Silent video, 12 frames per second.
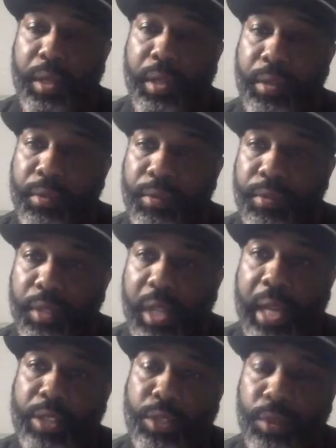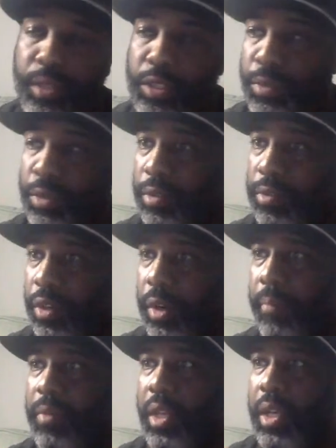of Las Olas Boulevard.